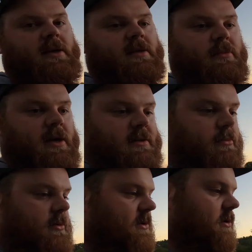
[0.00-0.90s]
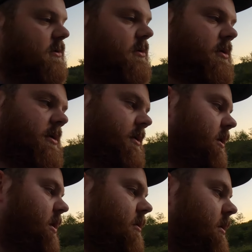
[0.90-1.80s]
customizable to,
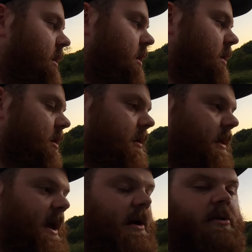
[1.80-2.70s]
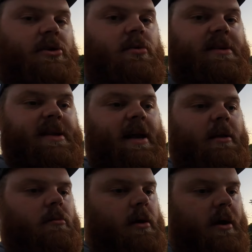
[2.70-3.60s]
you know, how did you
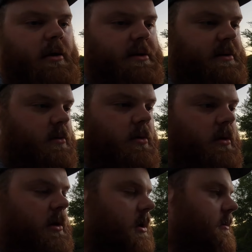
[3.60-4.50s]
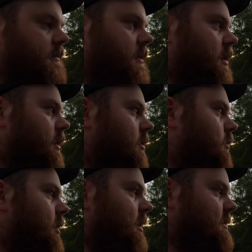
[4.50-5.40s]
exactly wire it or um, you know
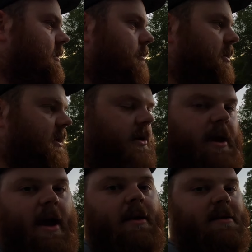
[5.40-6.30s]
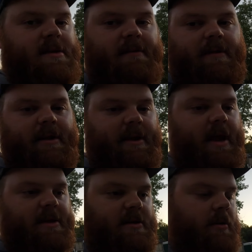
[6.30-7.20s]
what else are you planning on adding stuff like
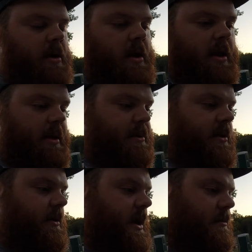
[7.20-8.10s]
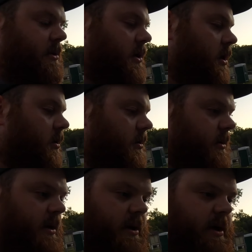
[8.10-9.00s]
that so let me know down below
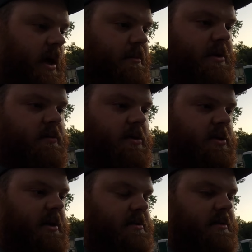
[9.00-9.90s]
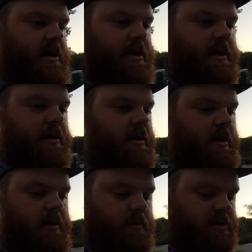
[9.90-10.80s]
in the comments what you guys are thinking
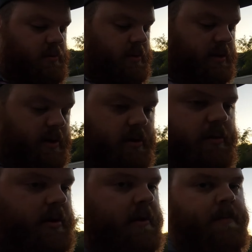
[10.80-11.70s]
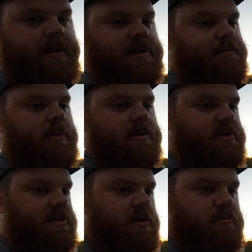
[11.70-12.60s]
uh, what you want to know this boat
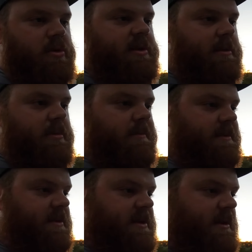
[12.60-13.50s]
is so multi-purpose it's